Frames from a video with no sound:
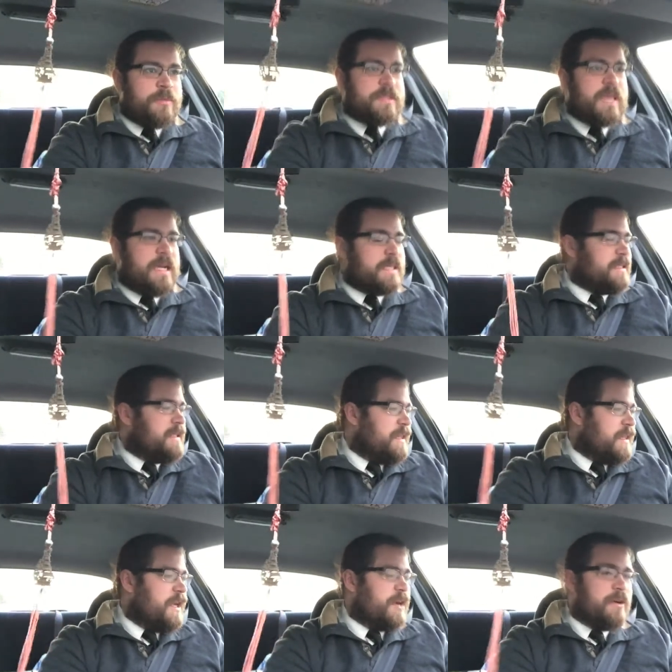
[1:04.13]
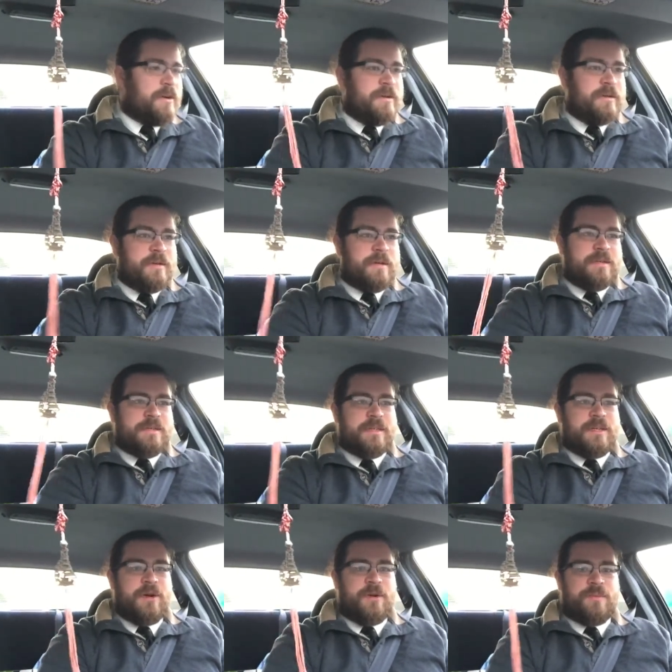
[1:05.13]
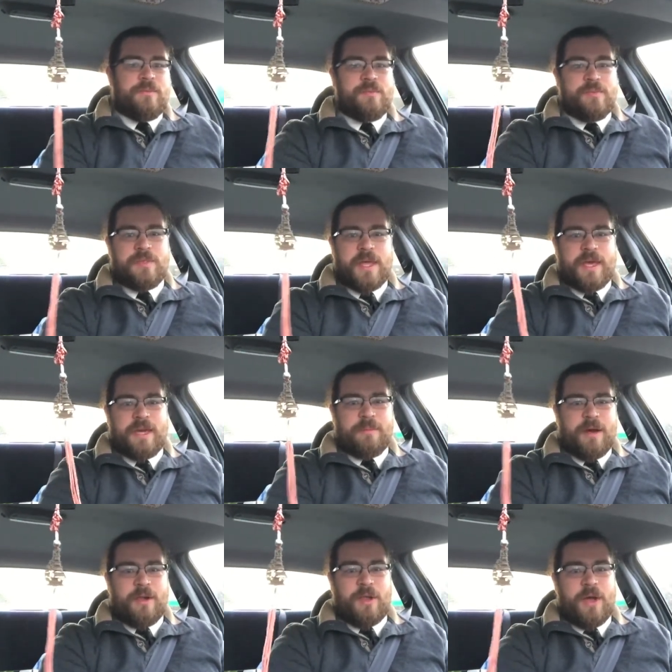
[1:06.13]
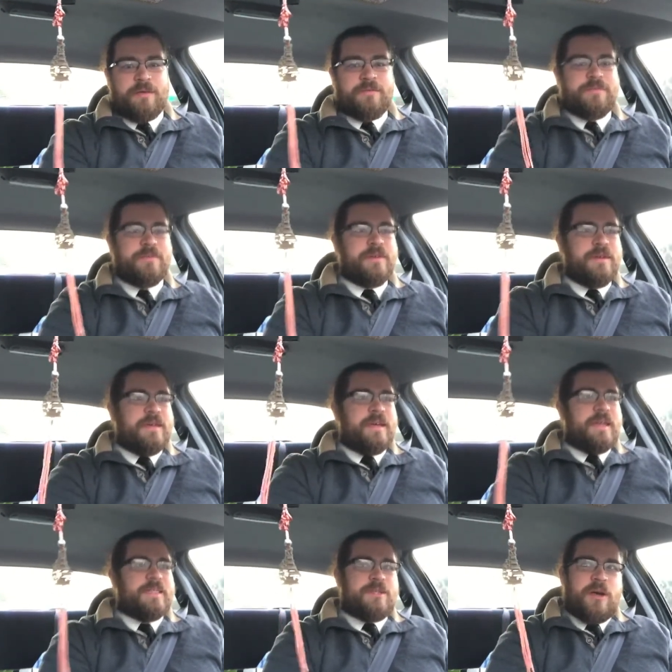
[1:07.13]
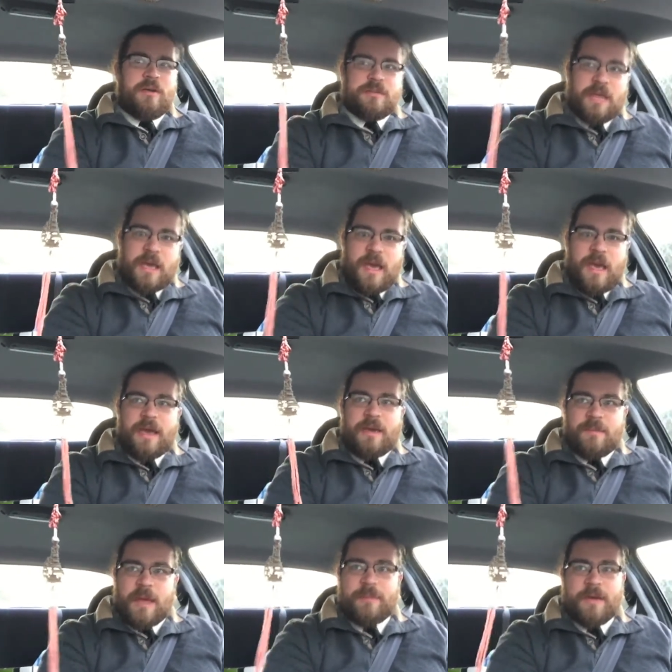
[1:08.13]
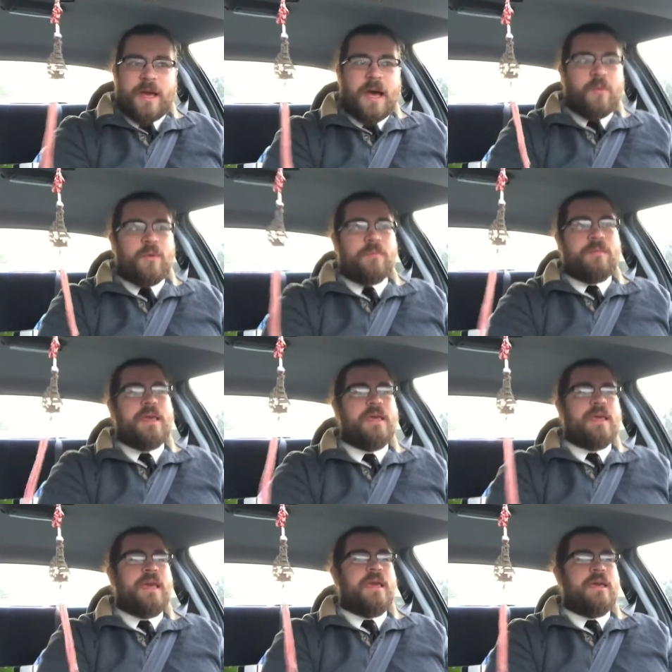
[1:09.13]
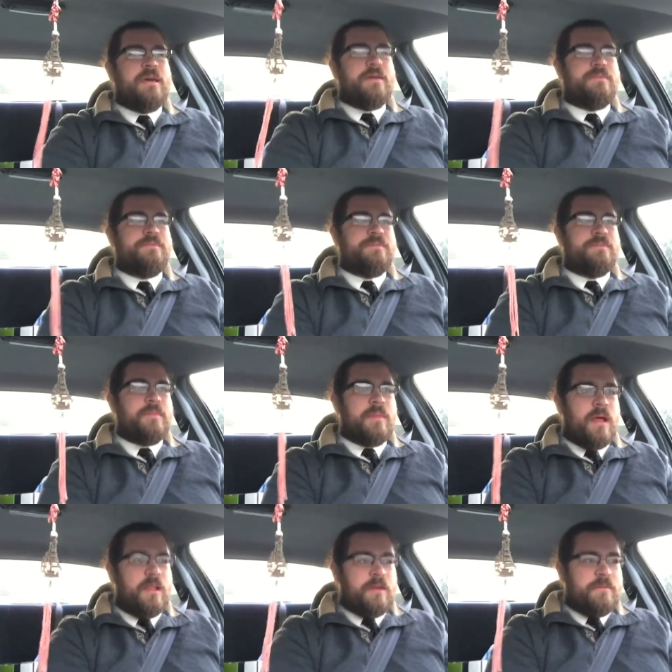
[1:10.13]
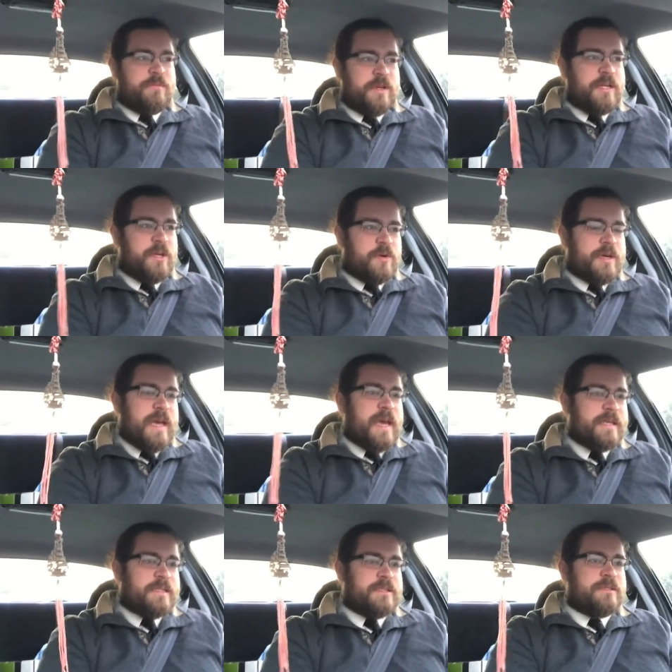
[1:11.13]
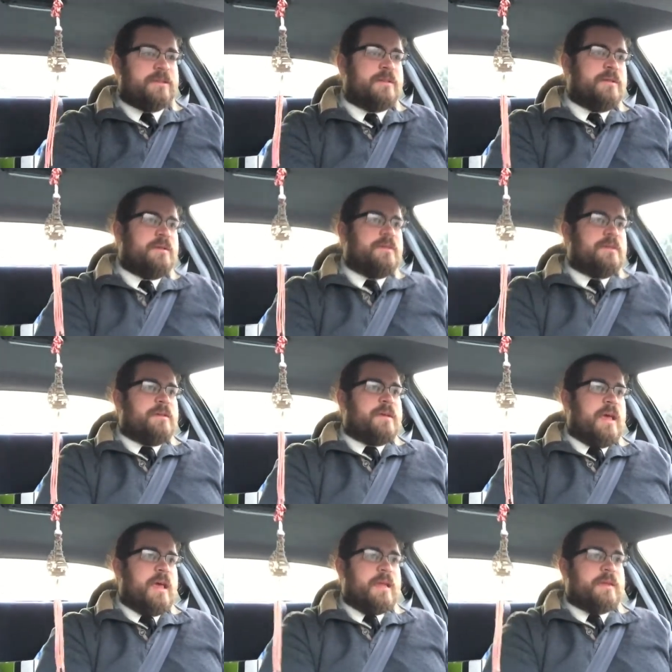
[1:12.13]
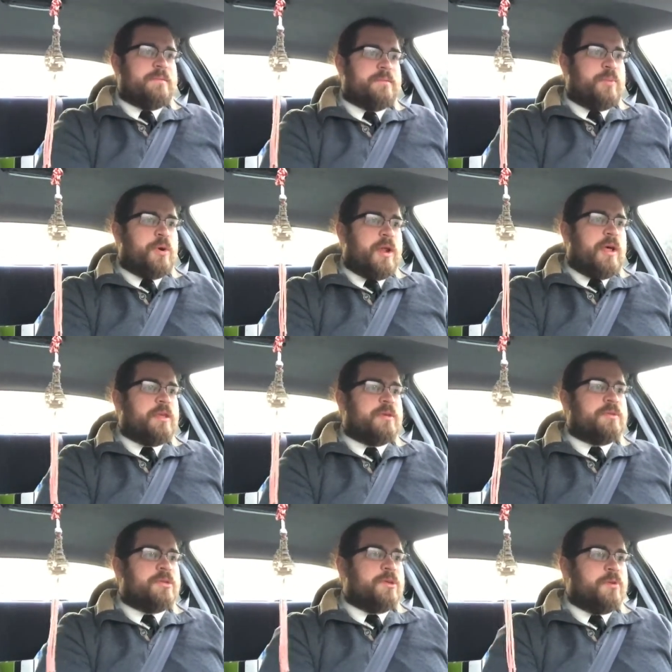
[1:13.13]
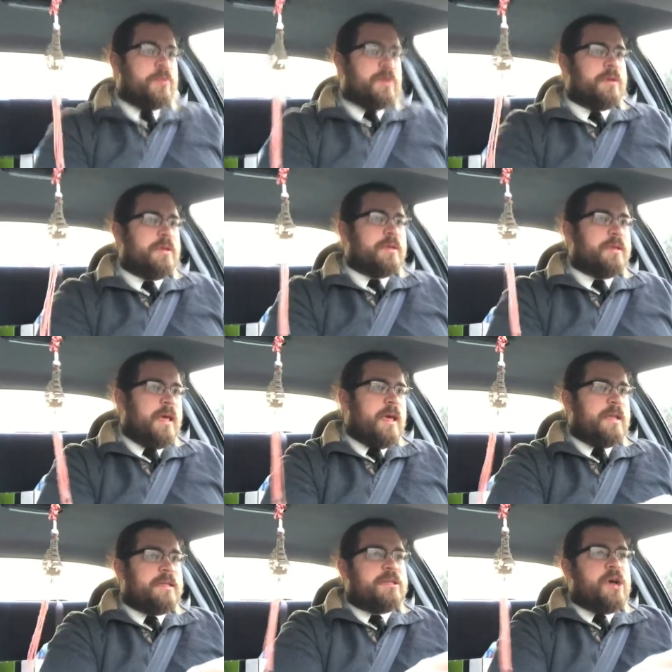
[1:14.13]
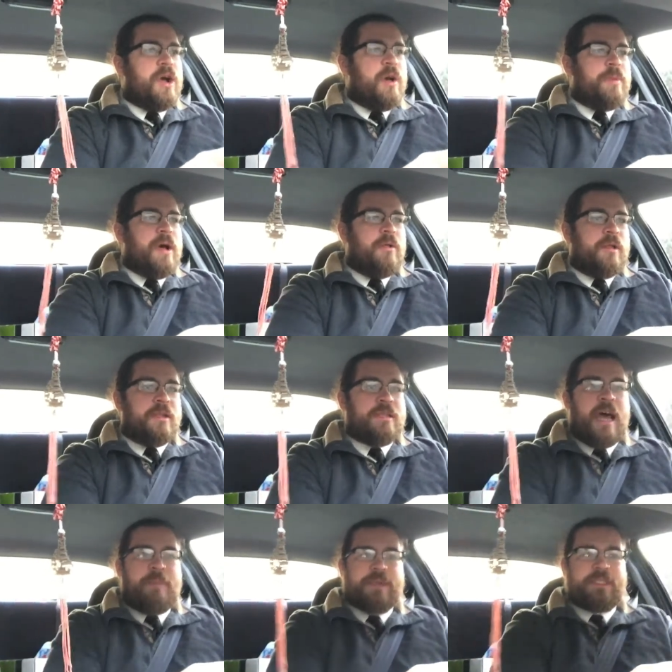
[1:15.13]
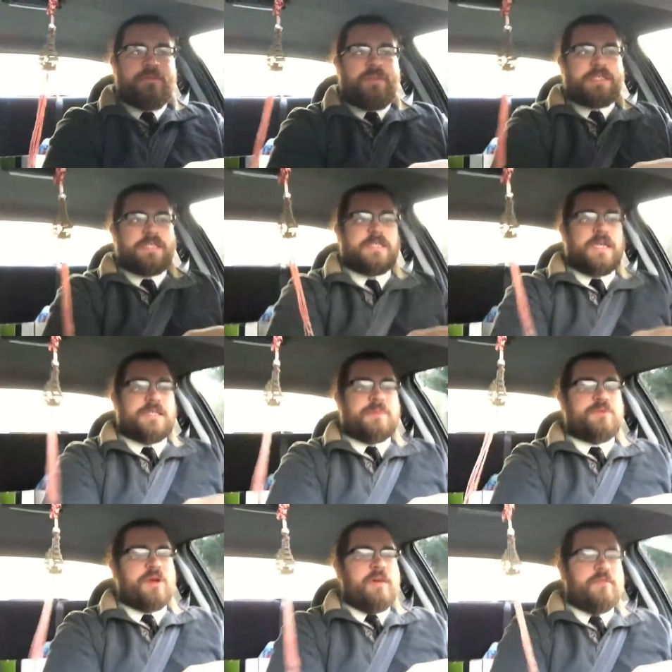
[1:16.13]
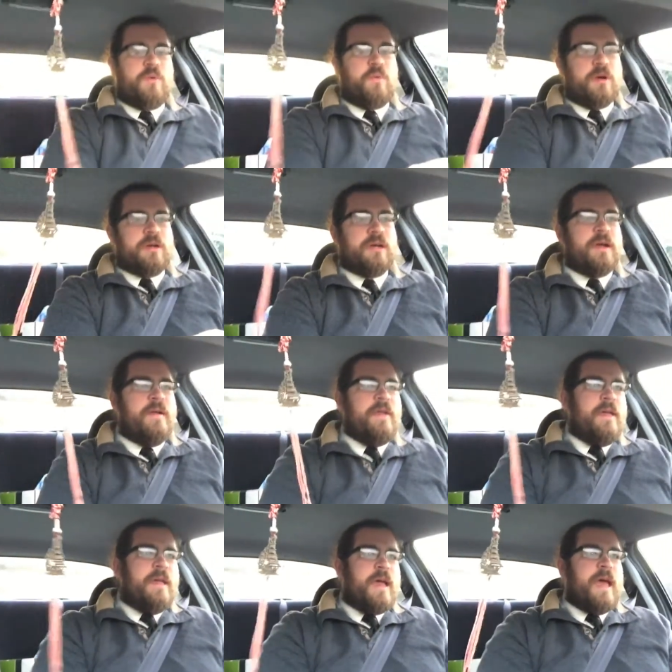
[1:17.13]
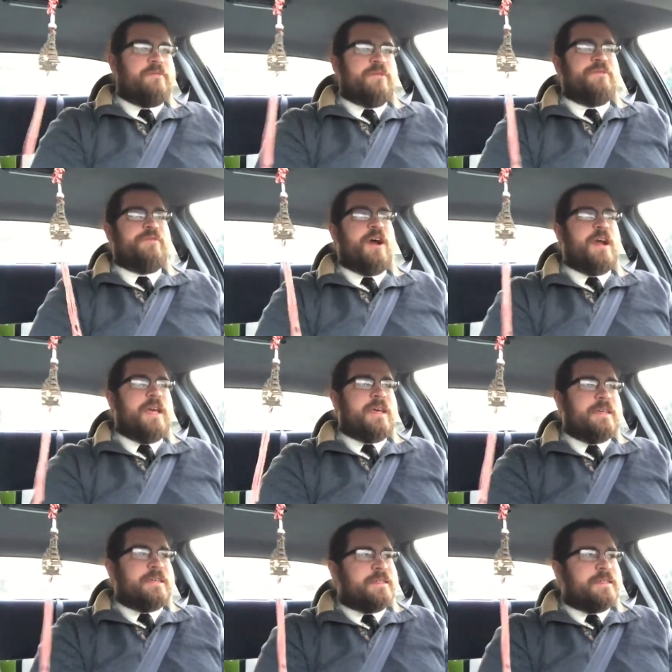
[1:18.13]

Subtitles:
I'm just kind of sitting there, thinking about life. And so I was like, hey, maybe I will make a little video cast and put it on YouTube and talk about little topics in physics as I'm driving to work every Friday.